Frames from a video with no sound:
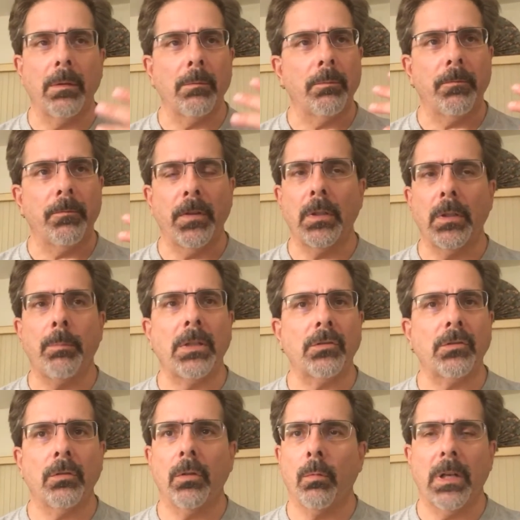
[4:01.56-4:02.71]

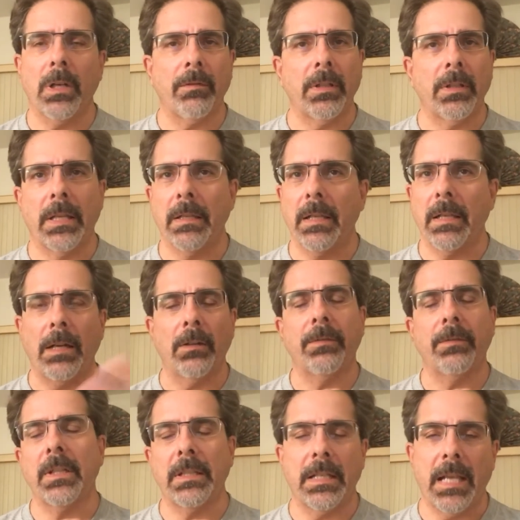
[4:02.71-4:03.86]
filibuster or whatever I don't
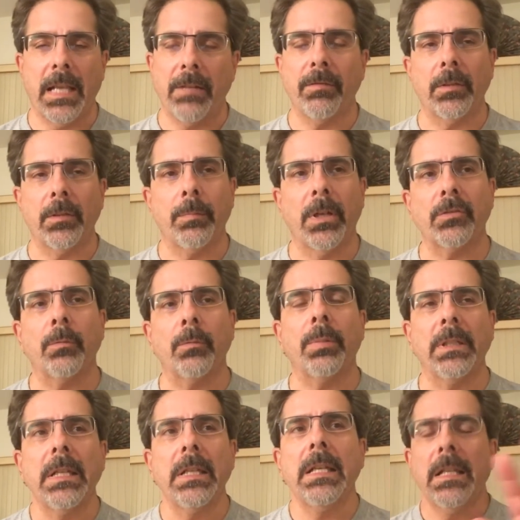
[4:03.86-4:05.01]
think you can filibuster,
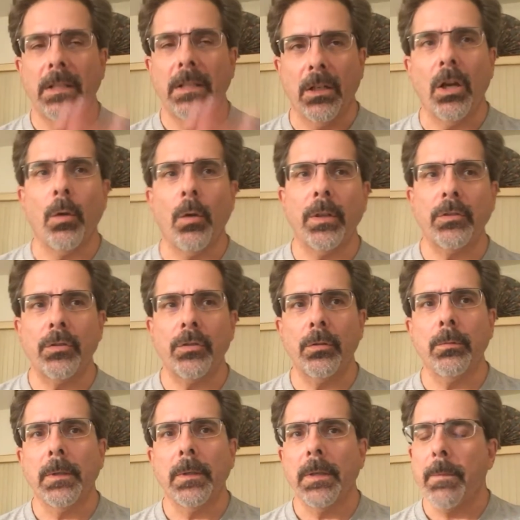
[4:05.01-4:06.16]
but they're going
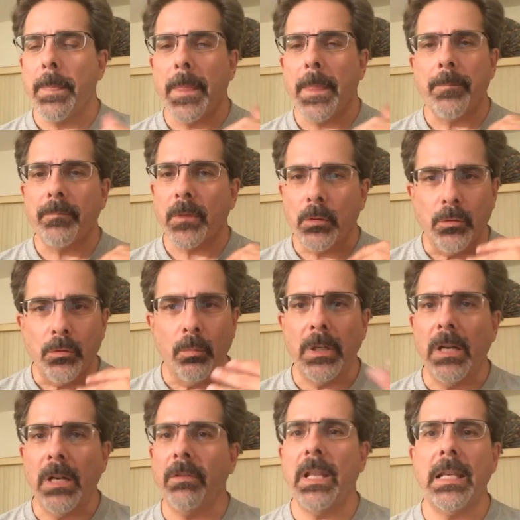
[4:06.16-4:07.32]
to do
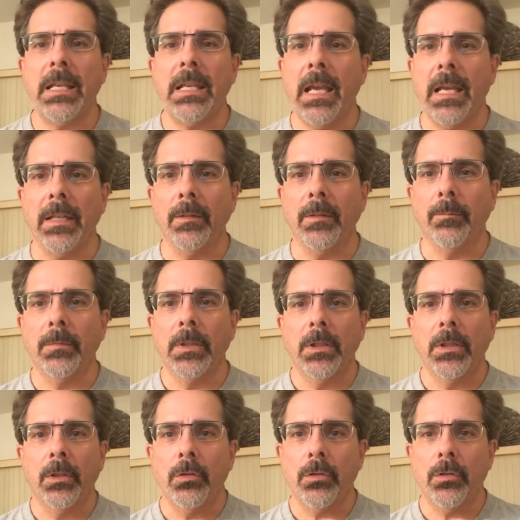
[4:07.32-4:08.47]
whatever they can
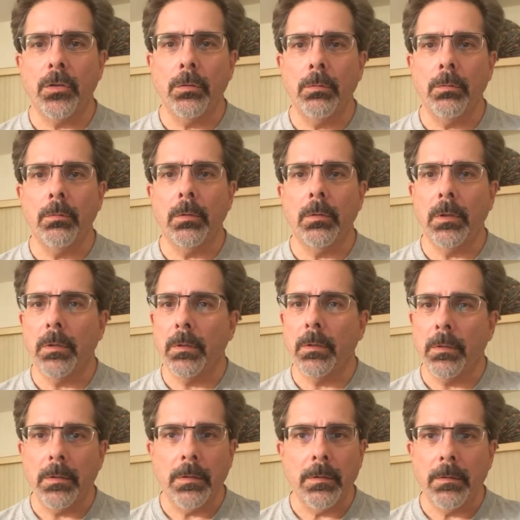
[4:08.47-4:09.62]
to
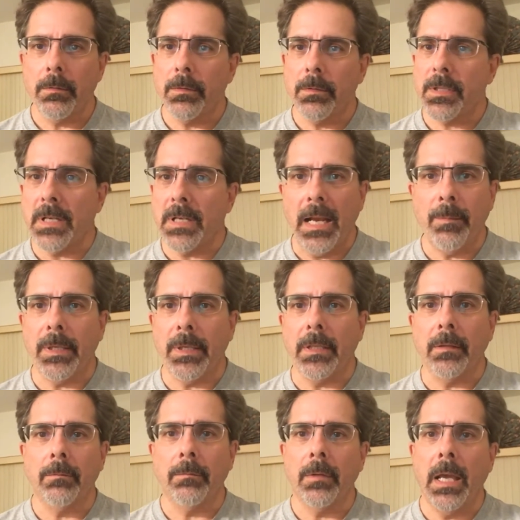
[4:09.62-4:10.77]
stymie
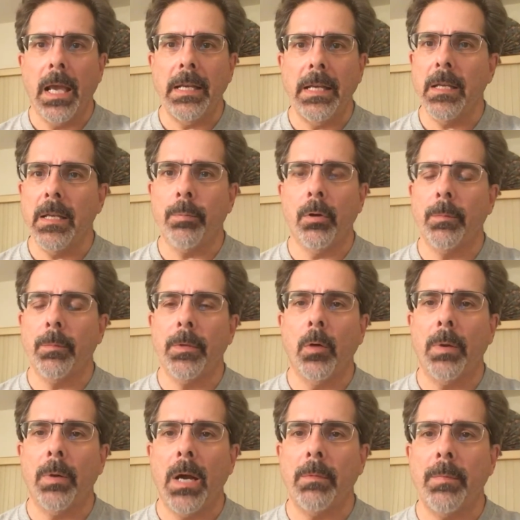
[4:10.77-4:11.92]
any appointment
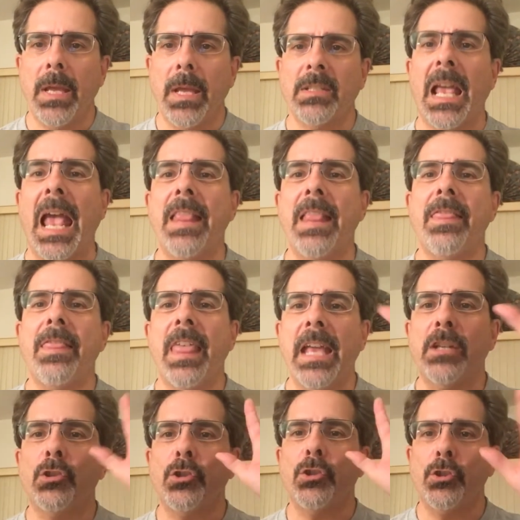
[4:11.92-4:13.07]
Obama makes, and they
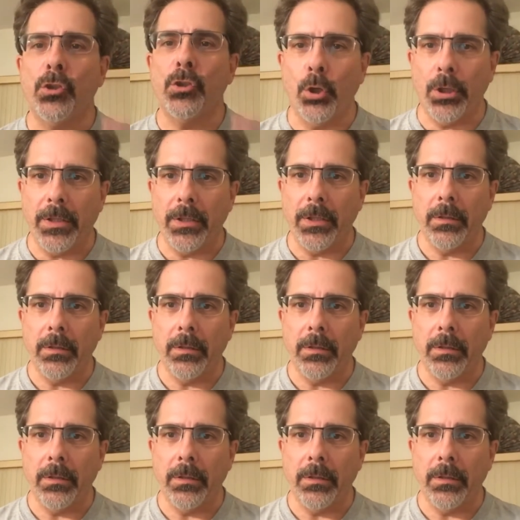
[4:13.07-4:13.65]
should.